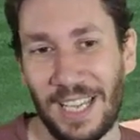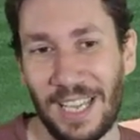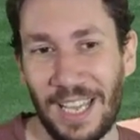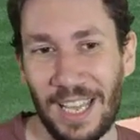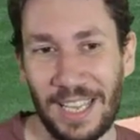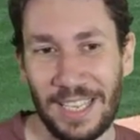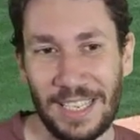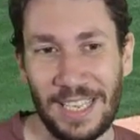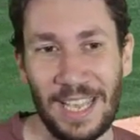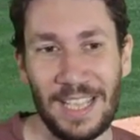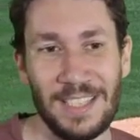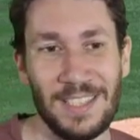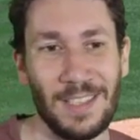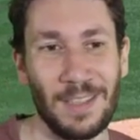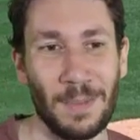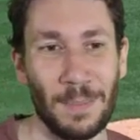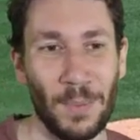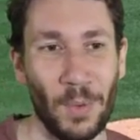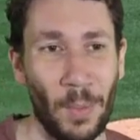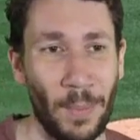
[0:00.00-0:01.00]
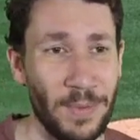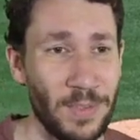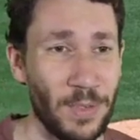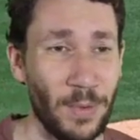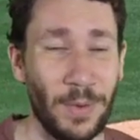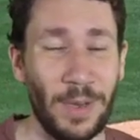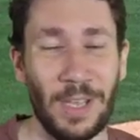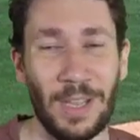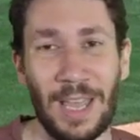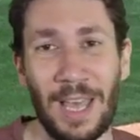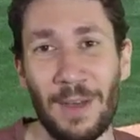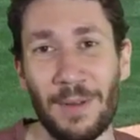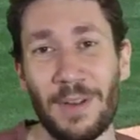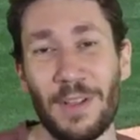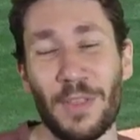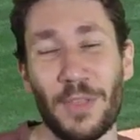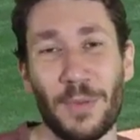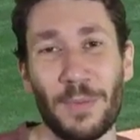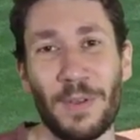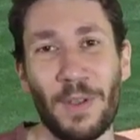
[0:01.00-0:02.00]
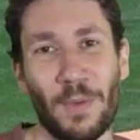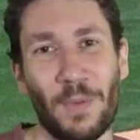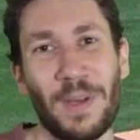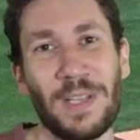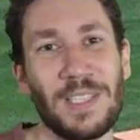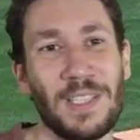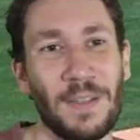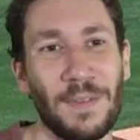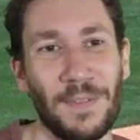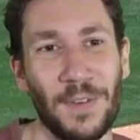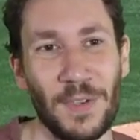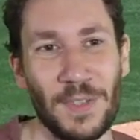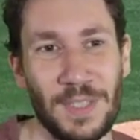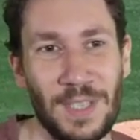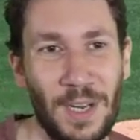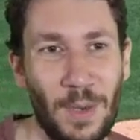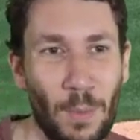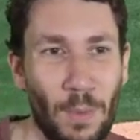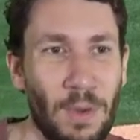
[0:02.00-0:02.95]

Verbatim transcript: against the Brewers. He already allowed three earned runs in the first inning.